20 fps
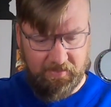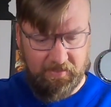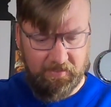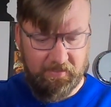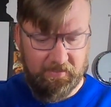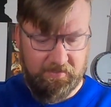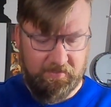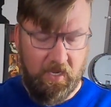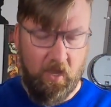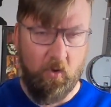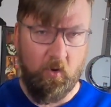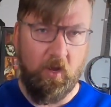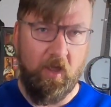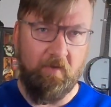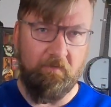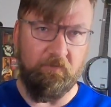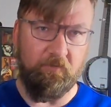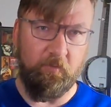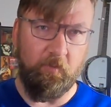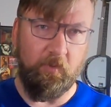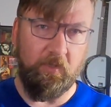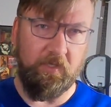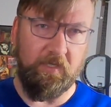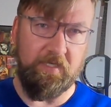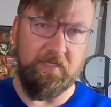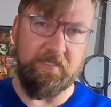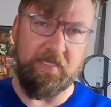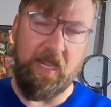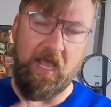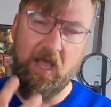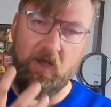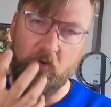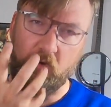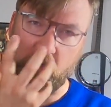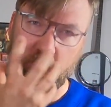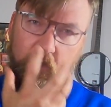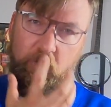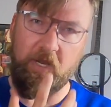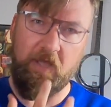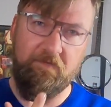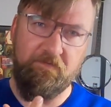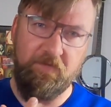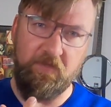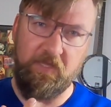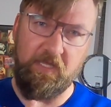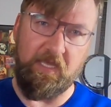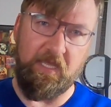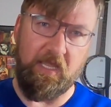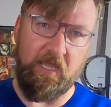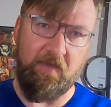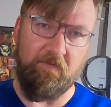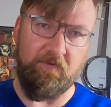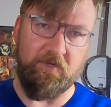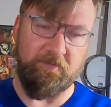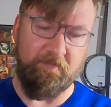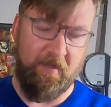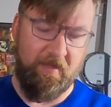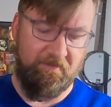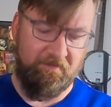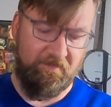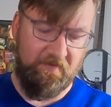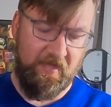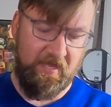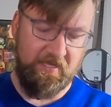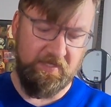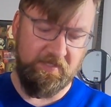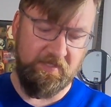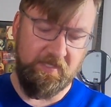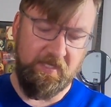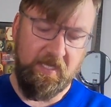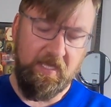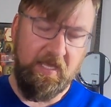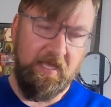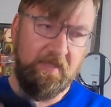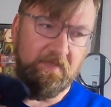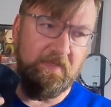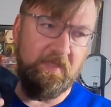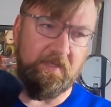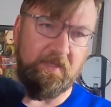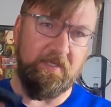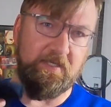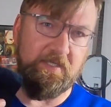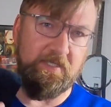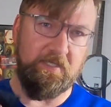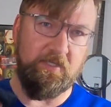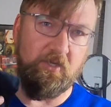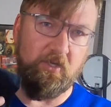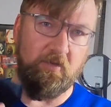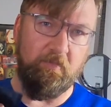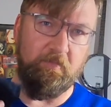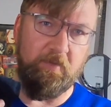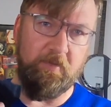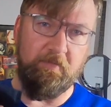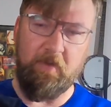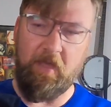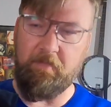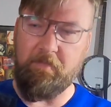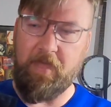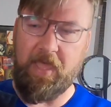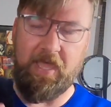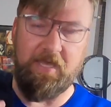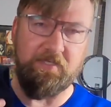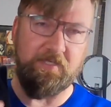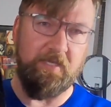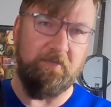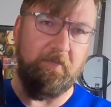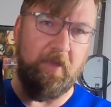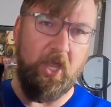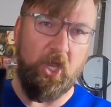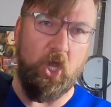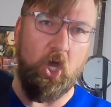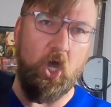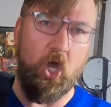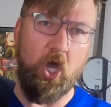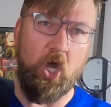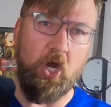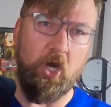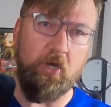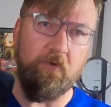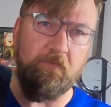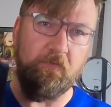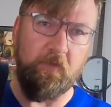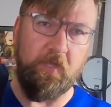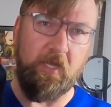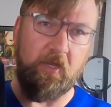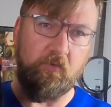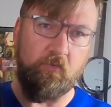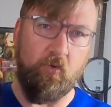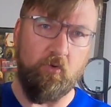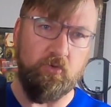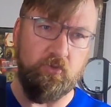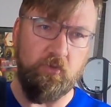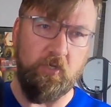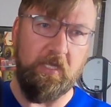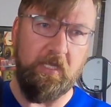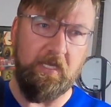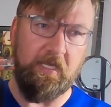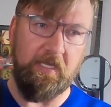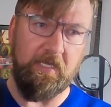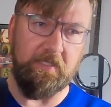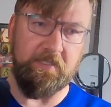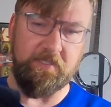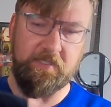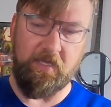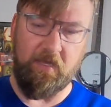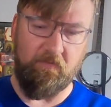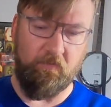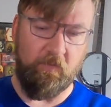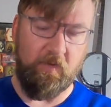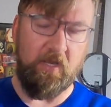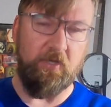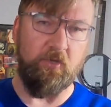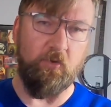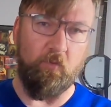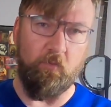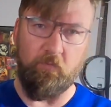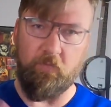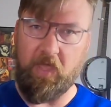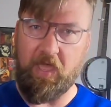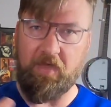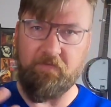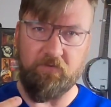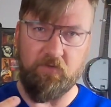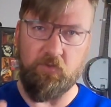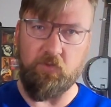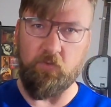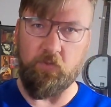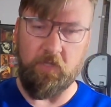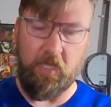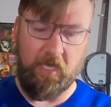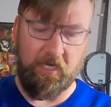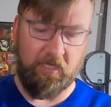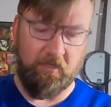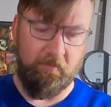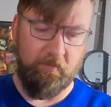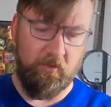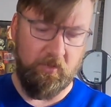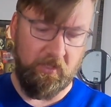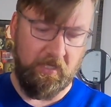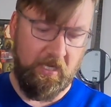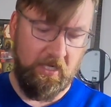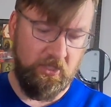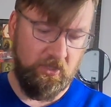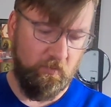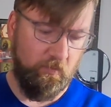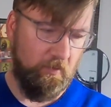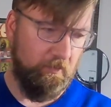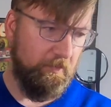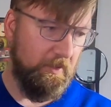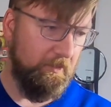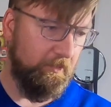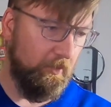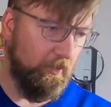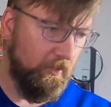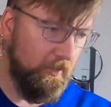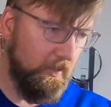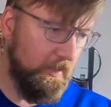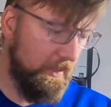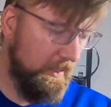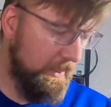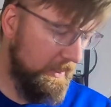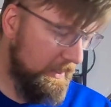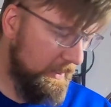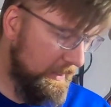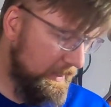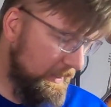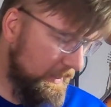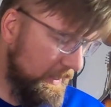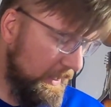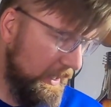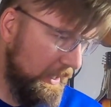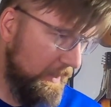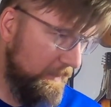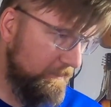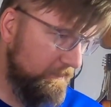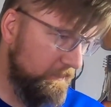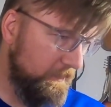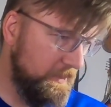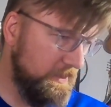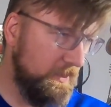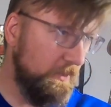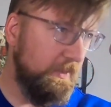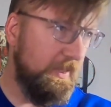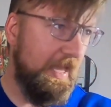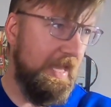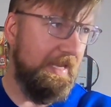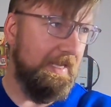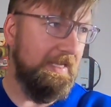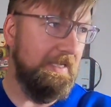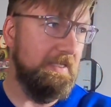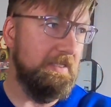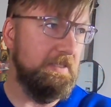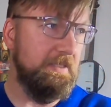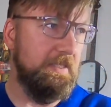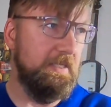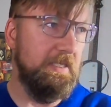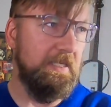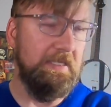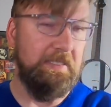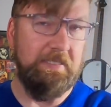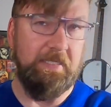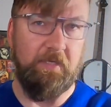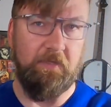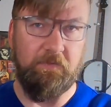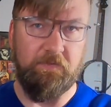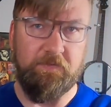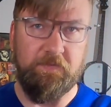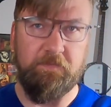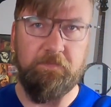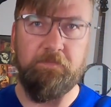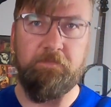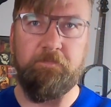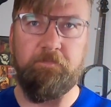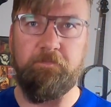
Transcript: I think it's how comfortable it is and how good I feel like it covers my face, that this is going to be my mask in my car for like grocery getting and stuff when I don't have to do a lot of communication with people. So that is the Tilit.